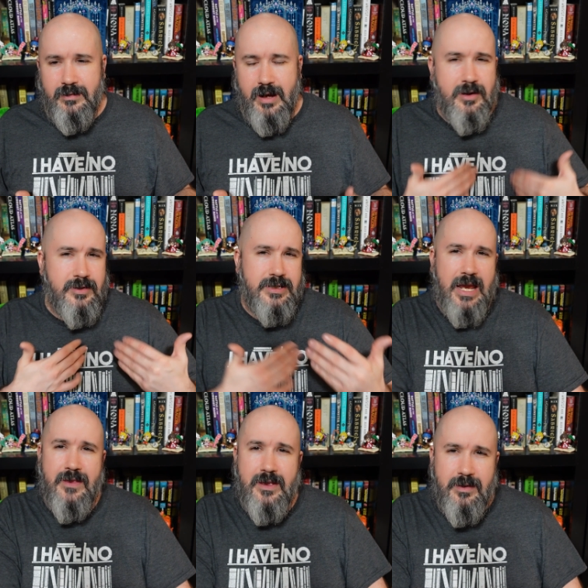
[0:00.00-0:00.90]

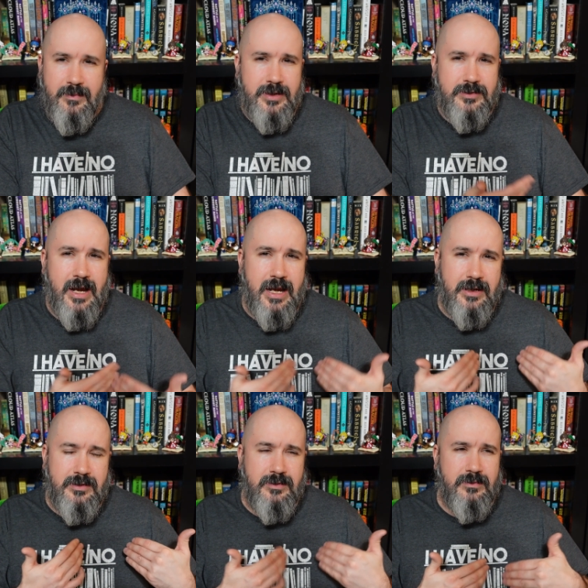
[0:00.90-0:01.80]
understand them and
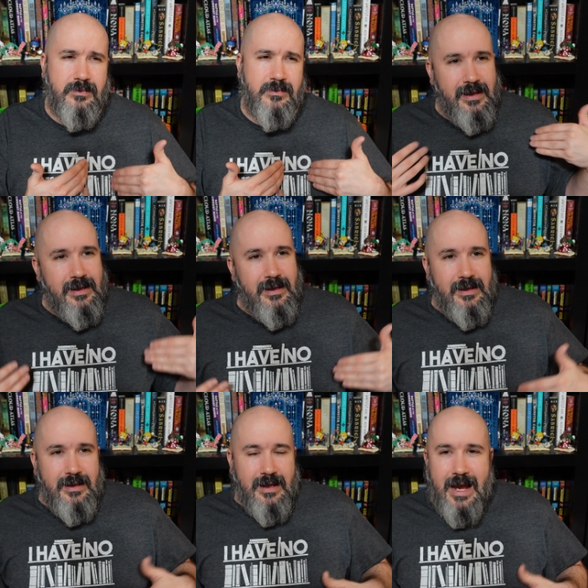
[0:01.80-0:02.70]
trying to,
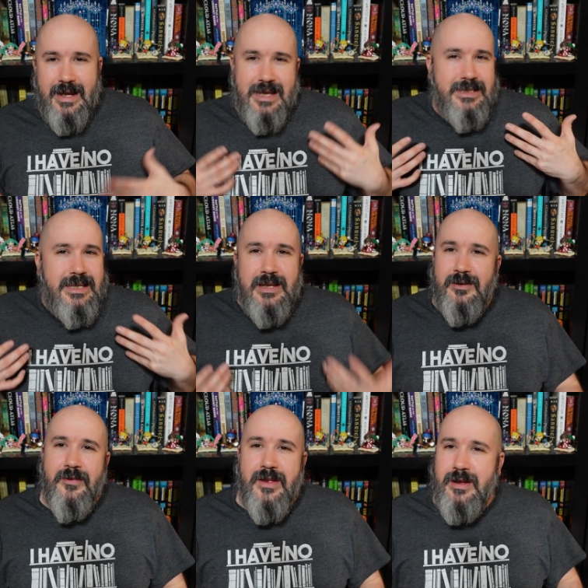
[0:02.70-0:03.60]
I guess,
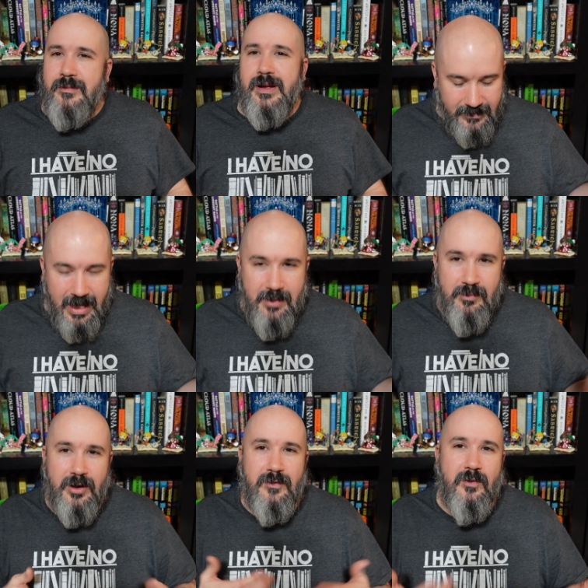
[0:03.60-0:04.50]
heal them. In
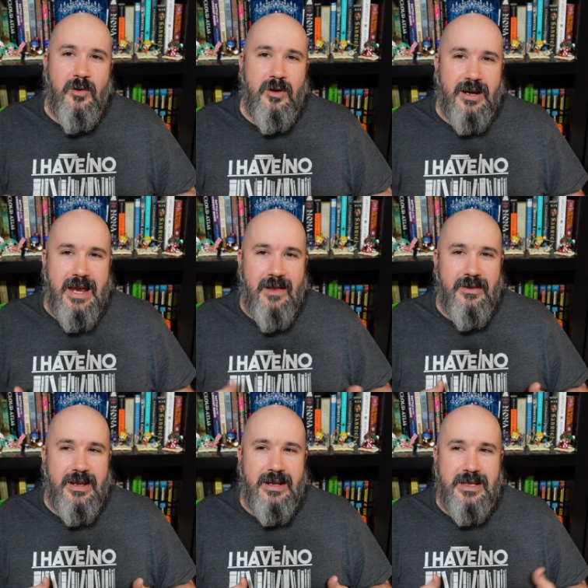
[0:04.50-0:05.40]
book four,
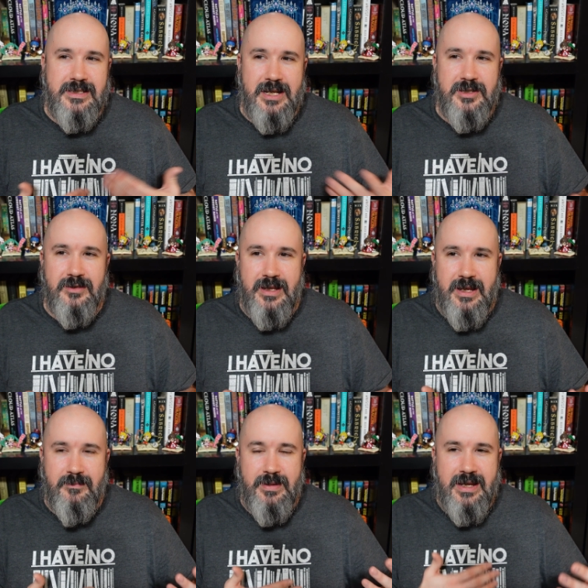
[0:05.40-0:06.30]
Kaladin
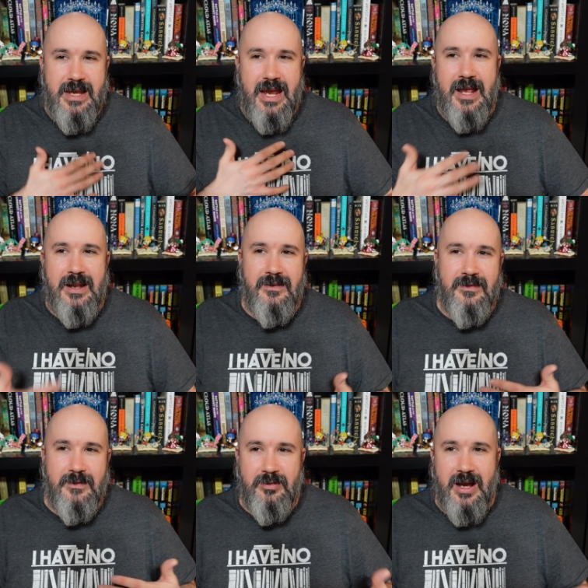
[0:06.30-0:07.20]
essentially
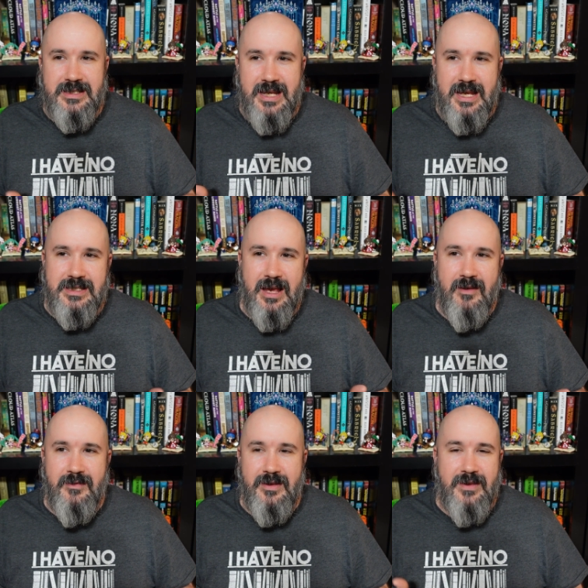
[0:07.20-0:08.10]
began the process
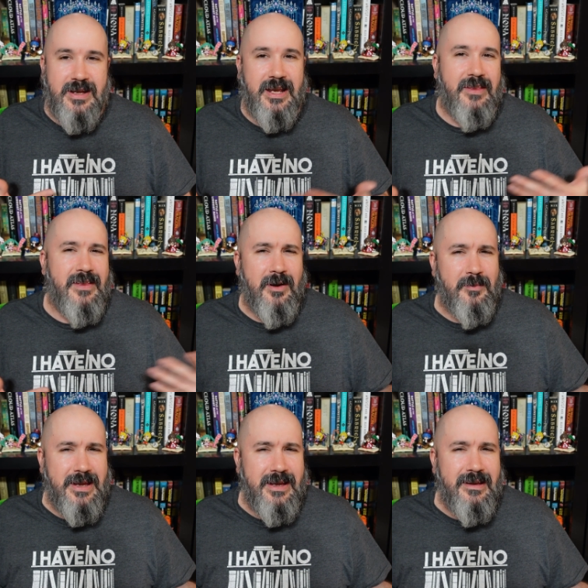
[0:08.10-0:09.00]
of inventing
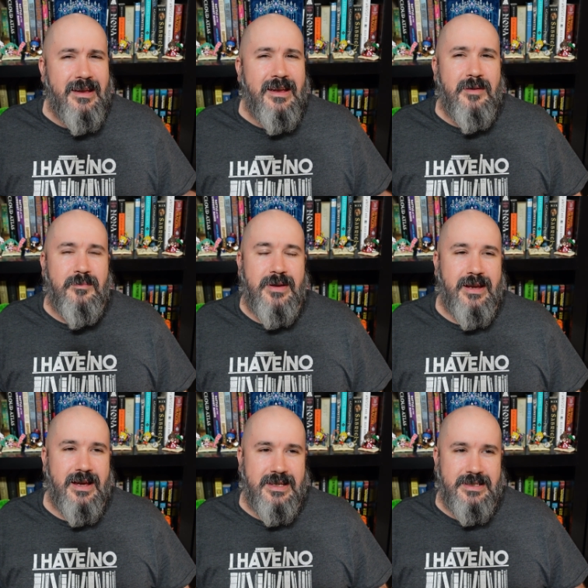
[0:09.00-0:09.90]
therapy
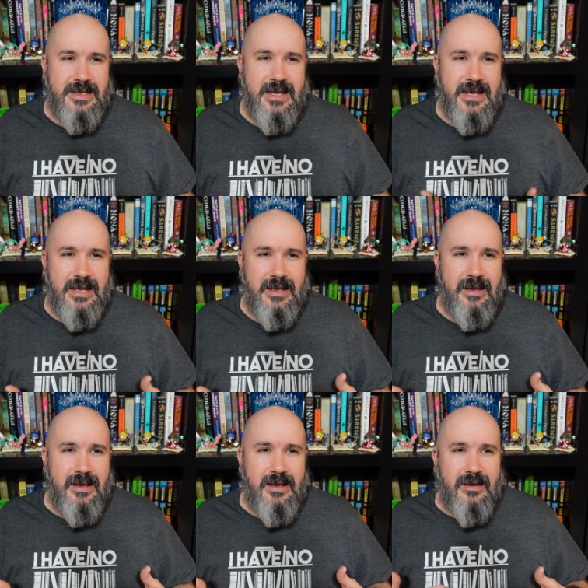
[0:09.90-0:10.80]
because
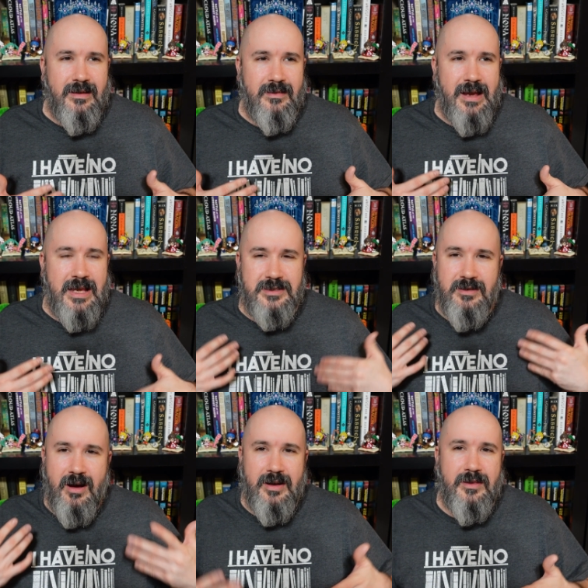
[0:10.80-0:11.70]
he has
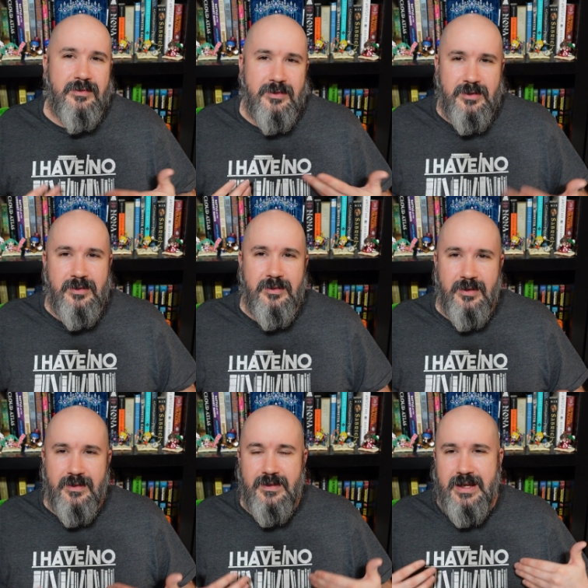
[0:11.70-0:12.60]
gone
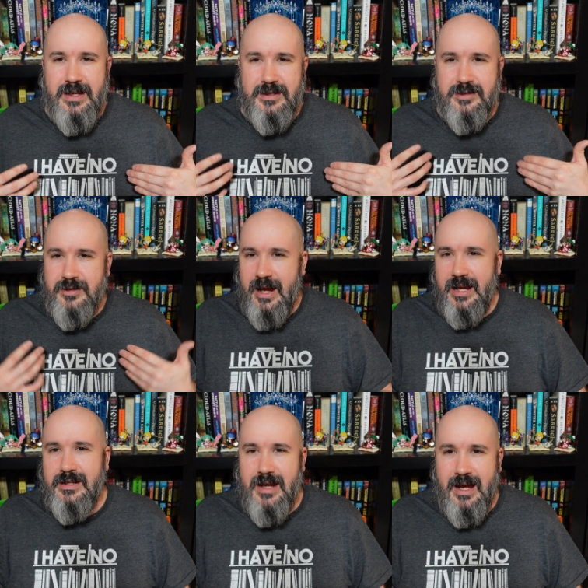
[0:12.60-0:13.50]
through these
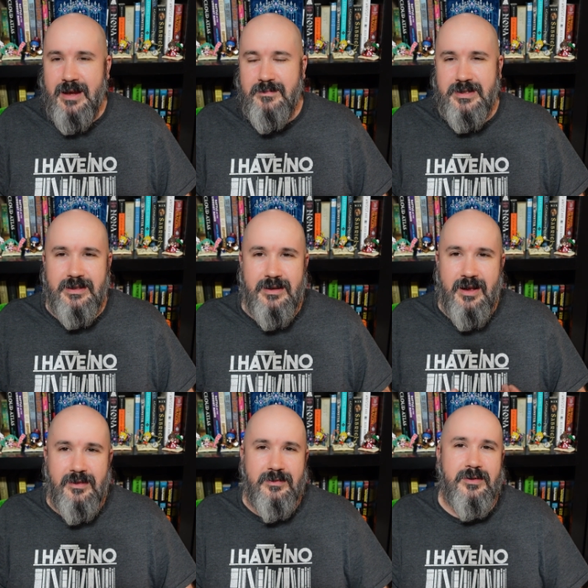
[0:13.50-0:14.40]
trying times and
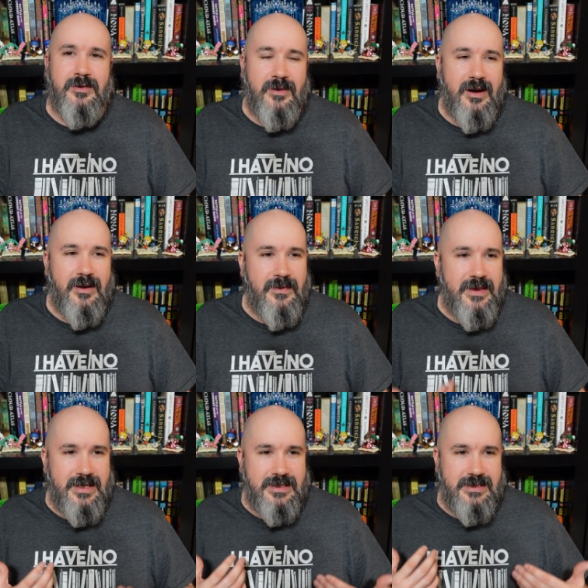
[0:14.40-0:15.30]
gone through all
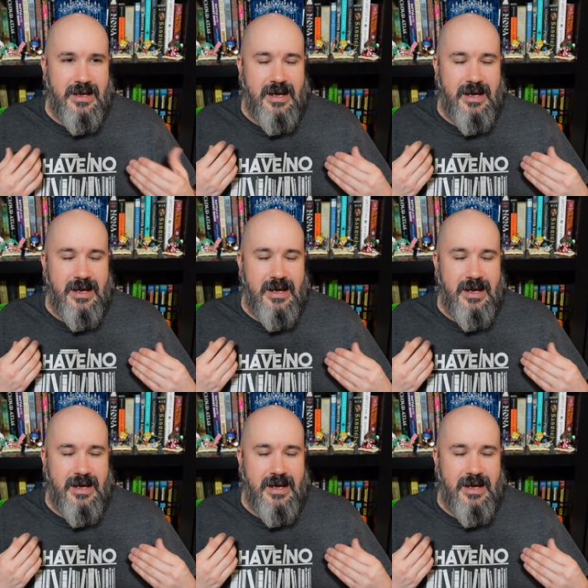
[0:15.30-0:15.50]
this